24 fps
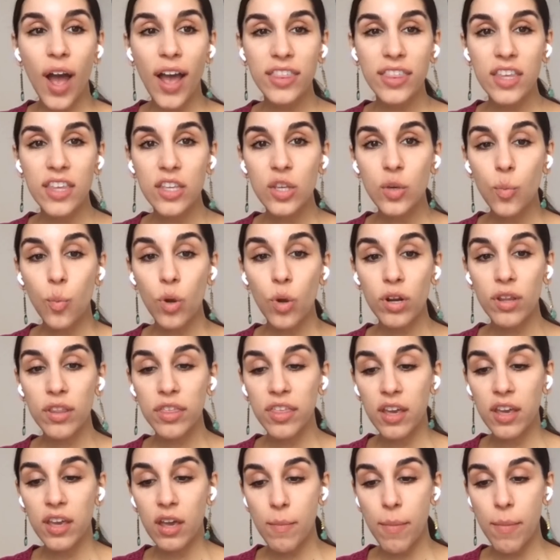I think you want to
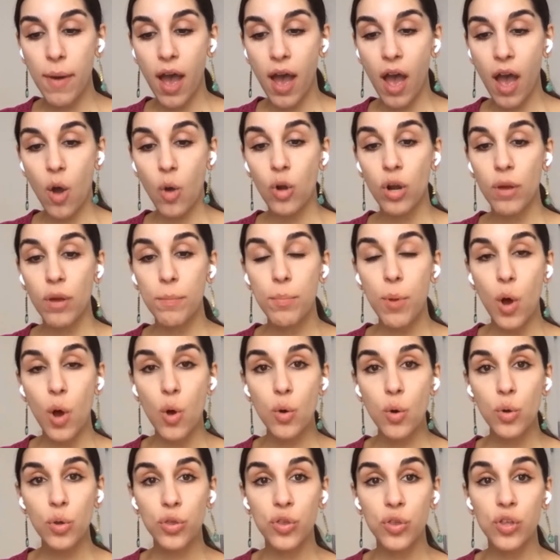think about
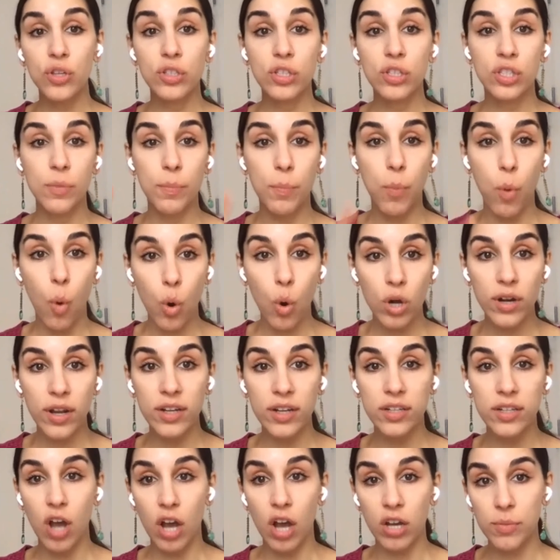both support
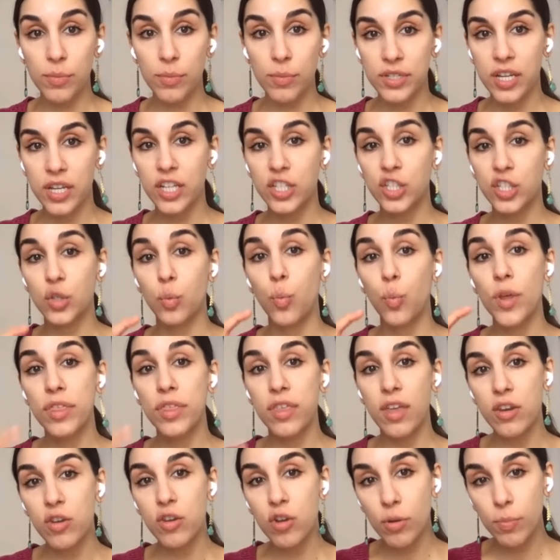and documentation
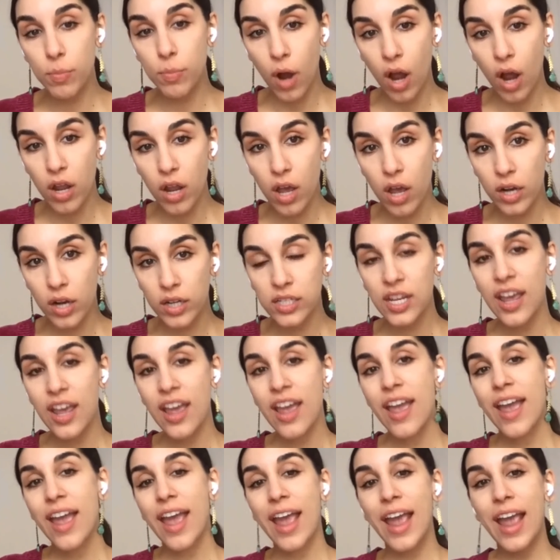within your product
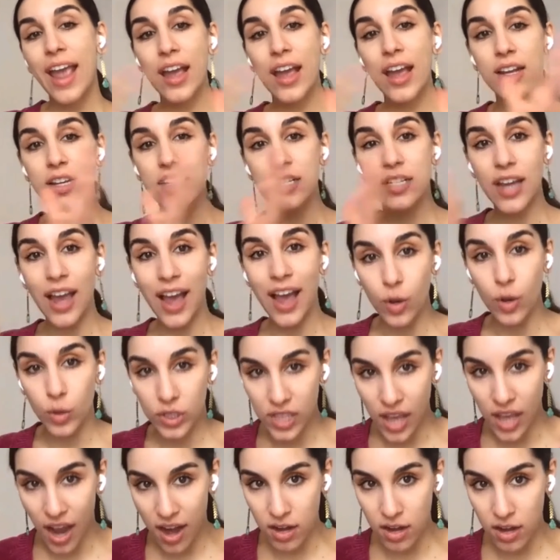and
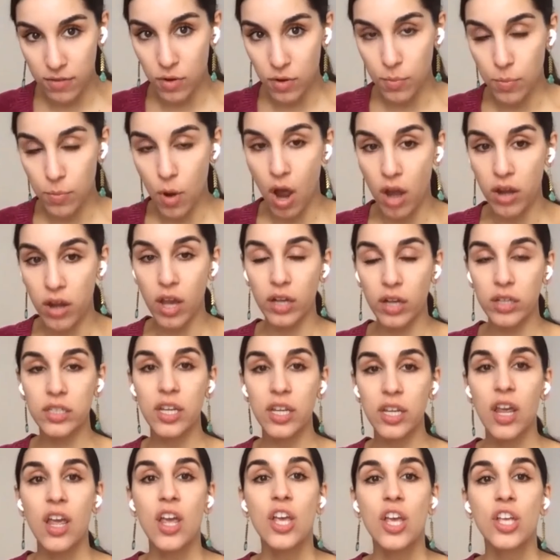outside of your product.
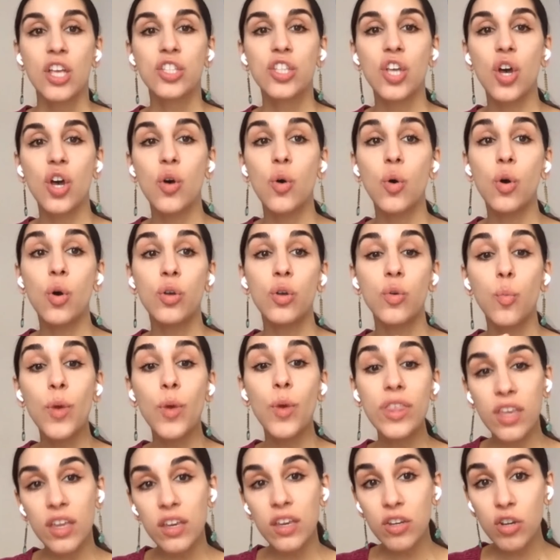So
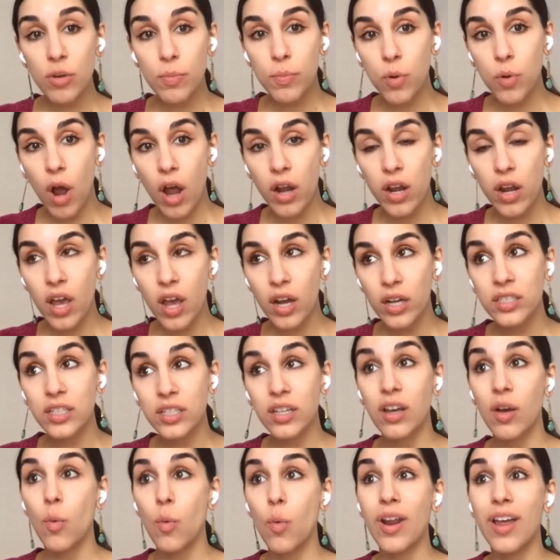within your product,
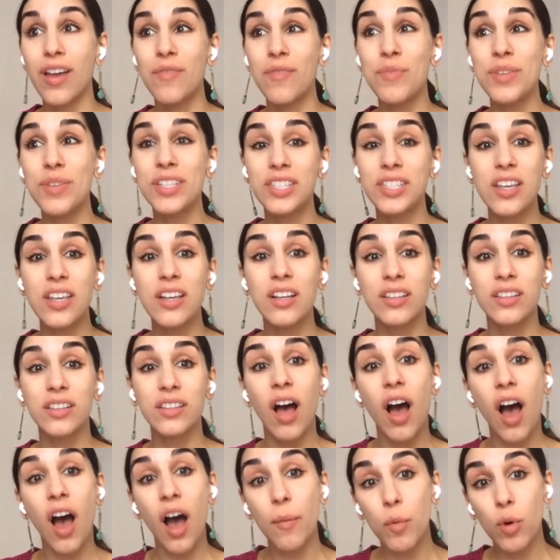what I've been seeing a
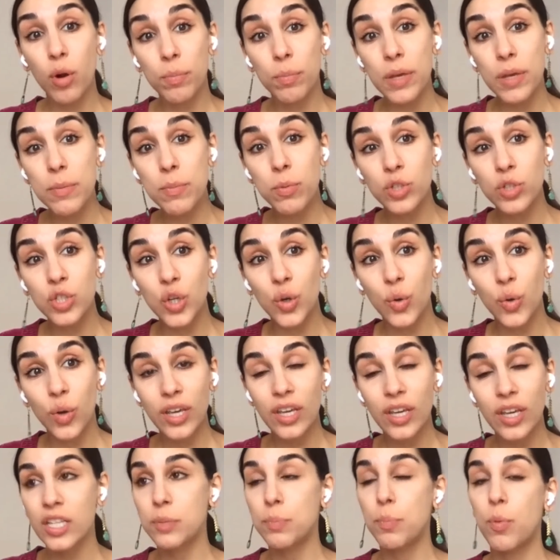lot more people
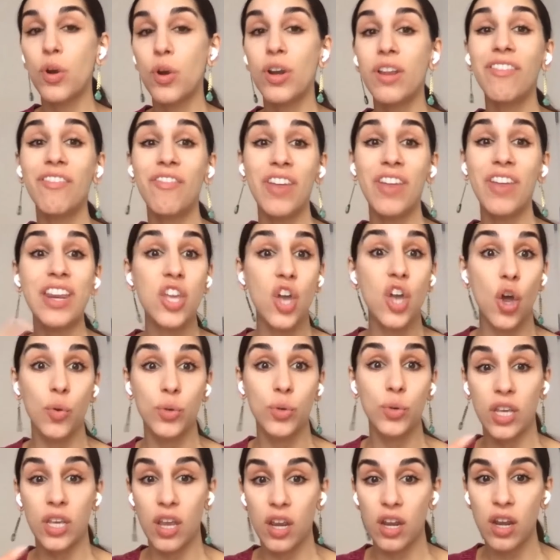doing is putting
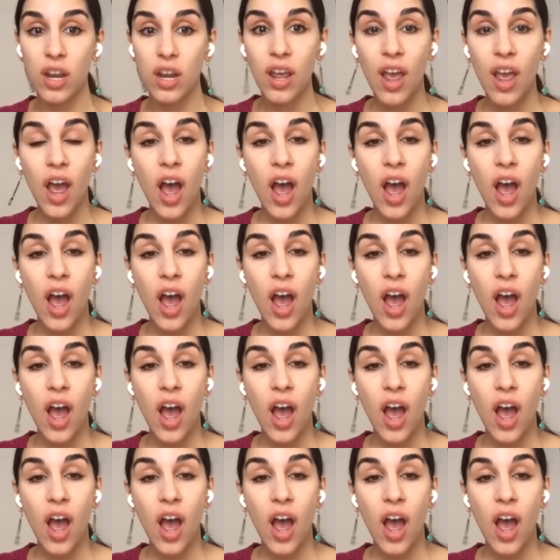videos in.